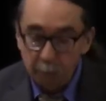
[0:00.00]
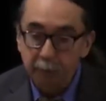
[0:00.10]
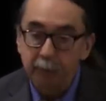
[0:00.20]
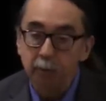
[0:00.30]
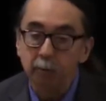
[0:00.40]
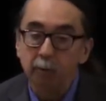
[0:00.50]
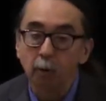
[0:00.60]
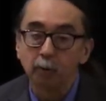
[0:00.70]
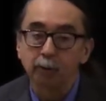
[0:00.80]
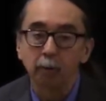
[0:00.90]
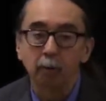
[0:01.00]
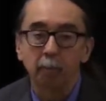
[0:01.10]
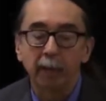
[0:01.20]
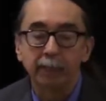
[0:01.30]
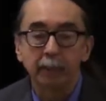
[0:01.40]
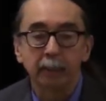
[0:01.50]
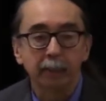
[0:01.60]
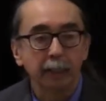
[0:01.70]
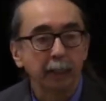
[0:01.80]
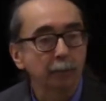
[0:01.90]
that you know certain basic
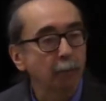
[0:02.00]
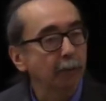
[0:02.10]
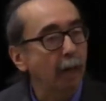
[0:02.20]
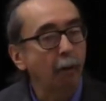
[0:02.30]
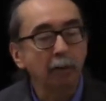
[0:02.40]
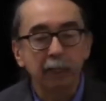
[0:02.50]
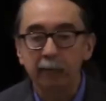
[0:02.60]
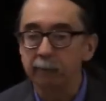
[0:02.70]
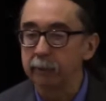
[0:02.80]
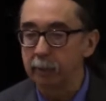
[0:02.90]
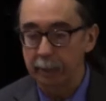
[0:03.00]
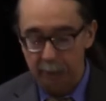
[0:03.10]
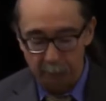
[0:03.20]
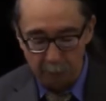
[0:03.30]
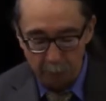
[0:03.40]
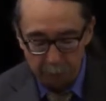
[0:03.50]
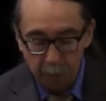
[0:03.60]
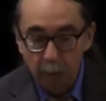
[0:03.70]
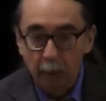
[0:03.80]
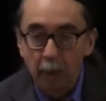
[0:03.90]
things without even thinking about it.
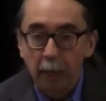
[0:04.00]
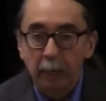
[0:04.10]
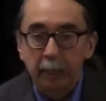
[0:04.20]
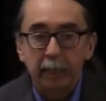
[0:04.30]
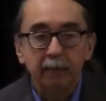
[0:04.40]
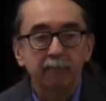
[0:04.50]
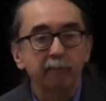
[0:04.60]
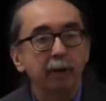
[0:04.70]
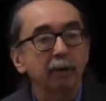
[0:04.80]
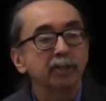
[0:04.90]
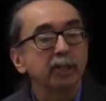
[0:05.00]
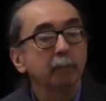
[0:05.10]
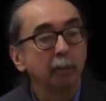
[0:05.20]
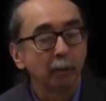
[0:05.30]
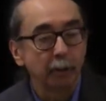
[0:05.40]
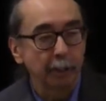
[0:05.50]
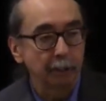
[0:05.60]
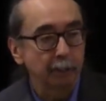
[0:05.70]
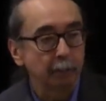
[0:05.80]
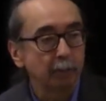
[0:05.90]
Even very simple
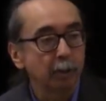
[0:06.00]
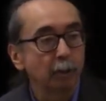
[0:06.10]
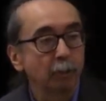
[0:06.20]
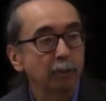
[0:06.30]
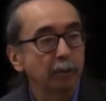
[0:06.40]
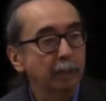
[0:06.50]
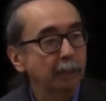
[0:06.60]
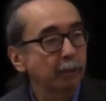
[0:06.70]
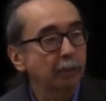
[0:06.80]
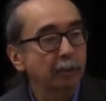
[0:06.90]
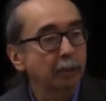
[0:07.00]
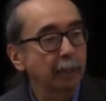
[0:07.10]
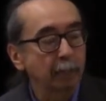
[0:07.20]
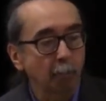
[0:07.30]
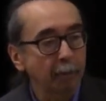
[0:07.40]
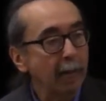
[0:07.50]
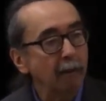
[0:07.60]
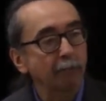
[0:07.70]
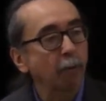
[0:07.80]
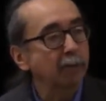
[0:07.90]
things that you think, well,
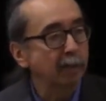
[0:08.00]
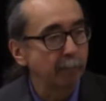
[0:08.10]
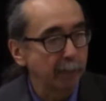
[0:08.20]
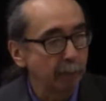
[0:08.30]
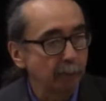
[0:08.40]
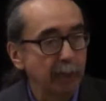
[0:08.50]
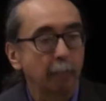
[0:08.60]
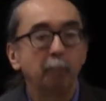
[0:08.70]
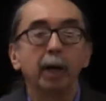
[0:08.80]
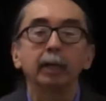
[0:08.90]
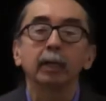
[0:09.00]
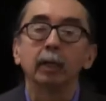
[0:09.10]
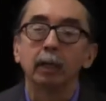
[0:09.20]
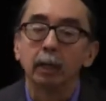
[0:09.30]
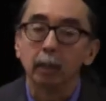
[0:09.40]
yeah, of course everybody knows that. But